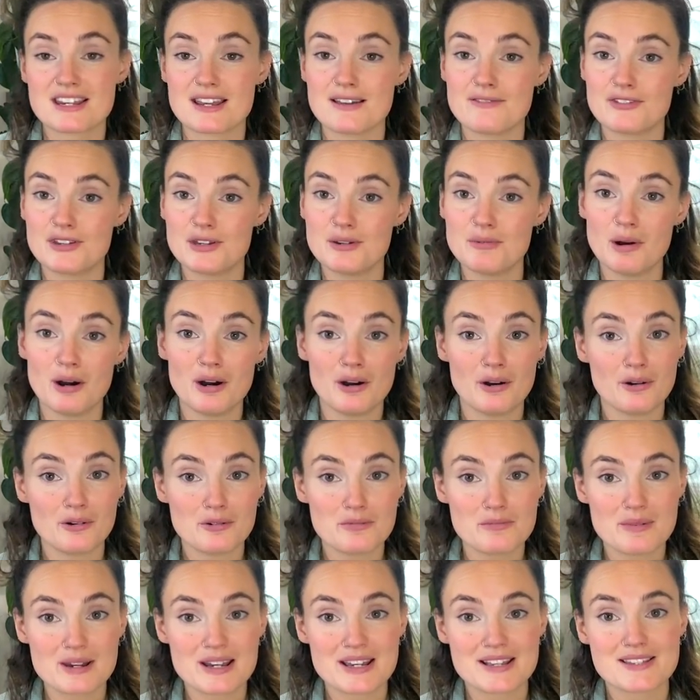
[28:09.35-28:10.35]
If you are
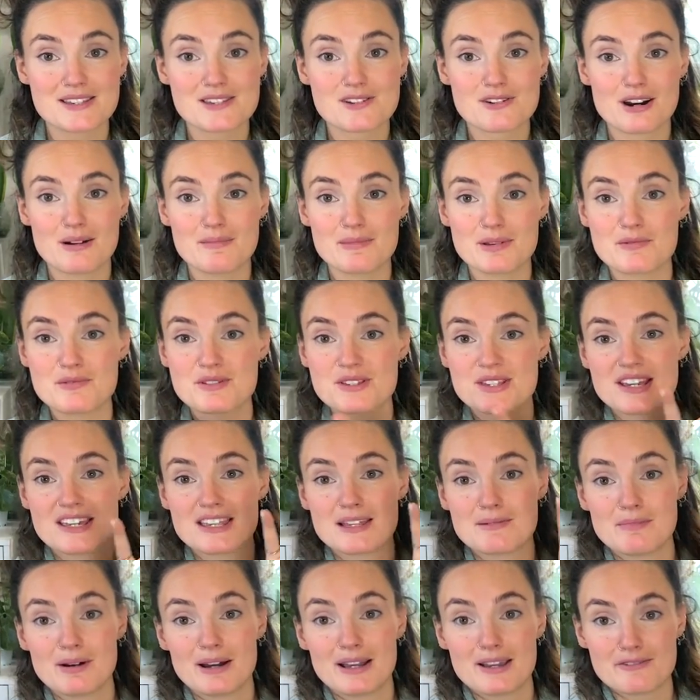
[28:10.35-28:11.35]
on my Instagram, you'll see
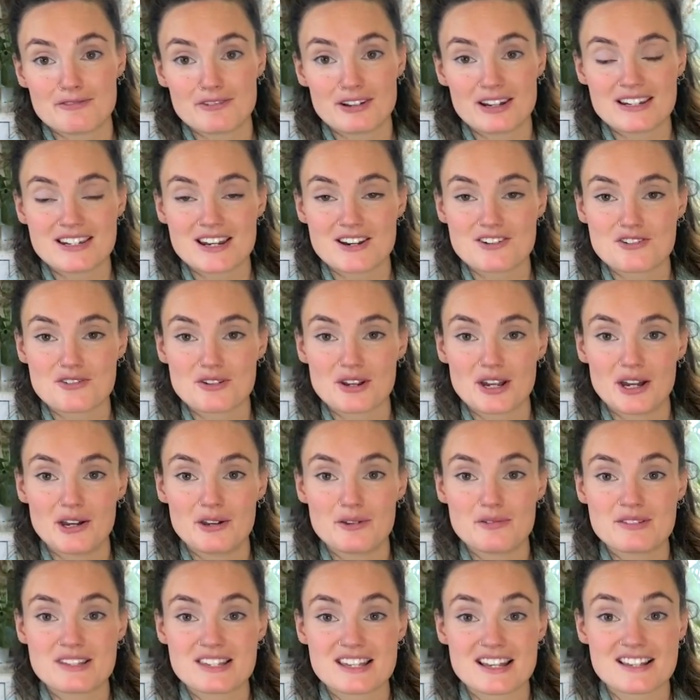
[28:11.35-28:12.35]
that my philodendron
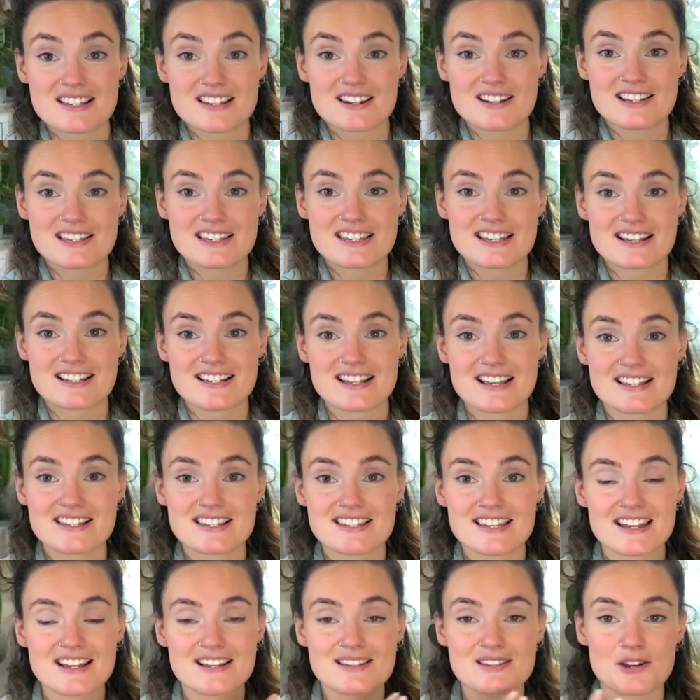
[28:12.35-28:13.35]
code
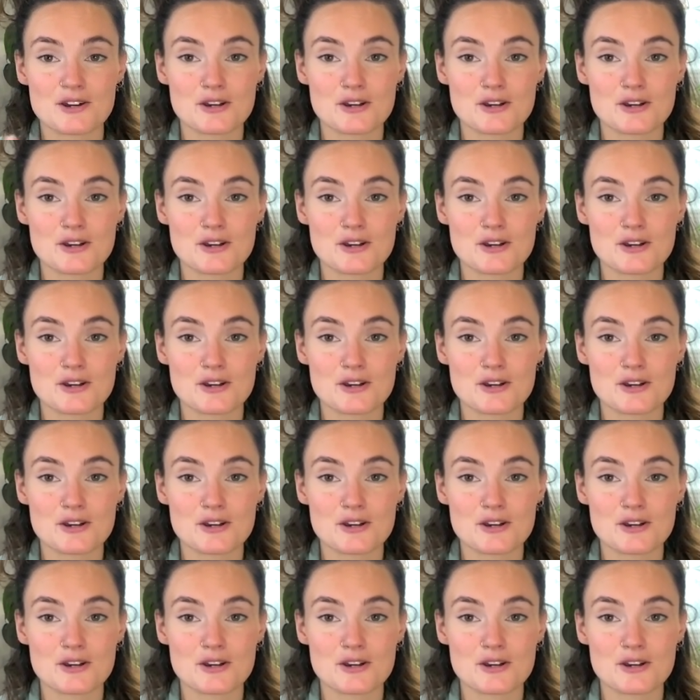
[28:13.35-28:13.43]
69686